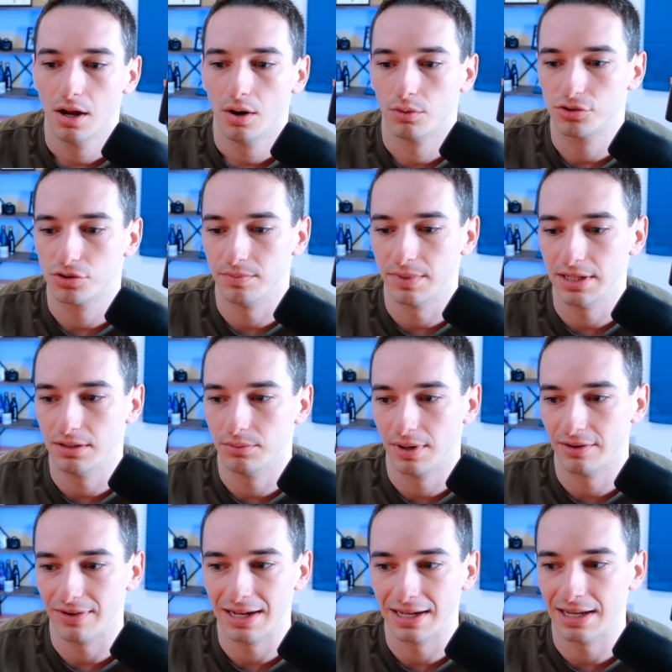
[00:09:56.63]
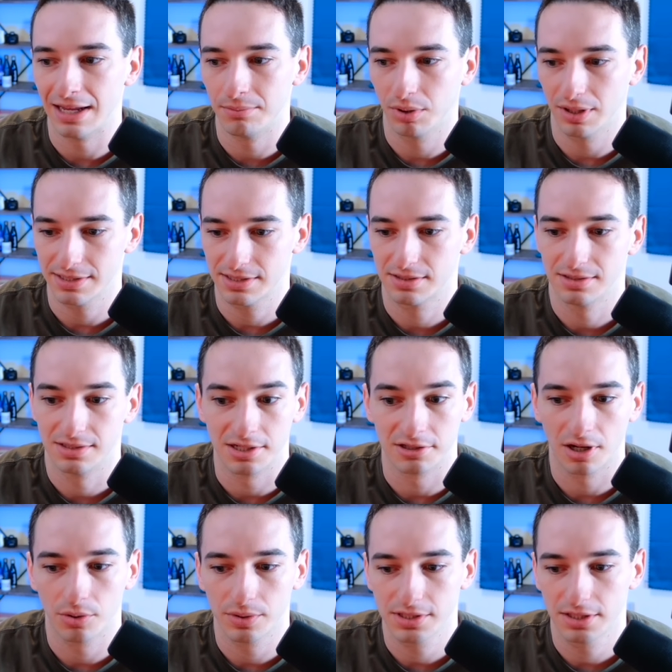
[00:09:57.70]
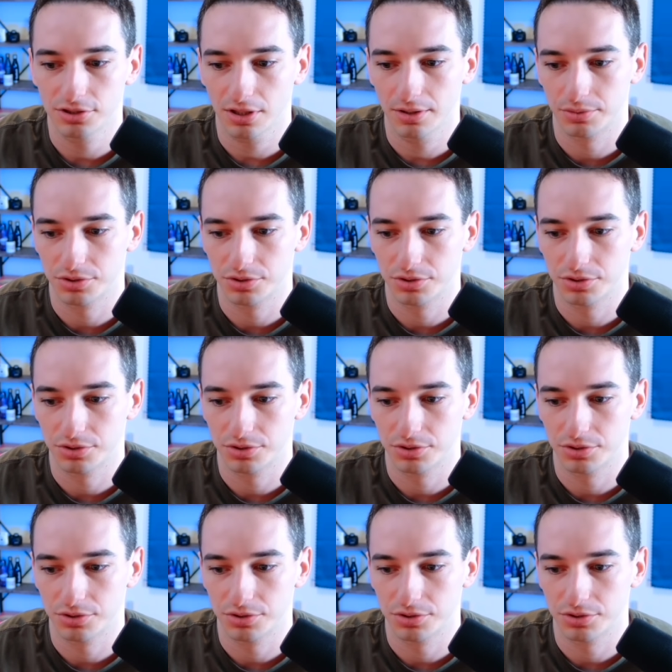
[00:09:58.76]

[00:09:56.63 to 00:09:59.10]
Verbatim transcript: which would mean we have NaN plus 0 essentially,